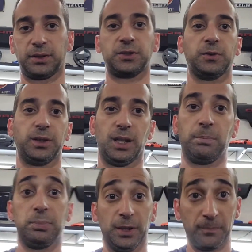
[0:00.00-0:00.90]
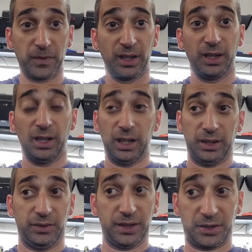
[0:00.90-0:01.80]
So yeah, but
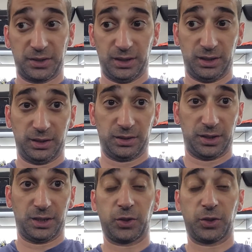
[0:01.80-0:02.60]
this is a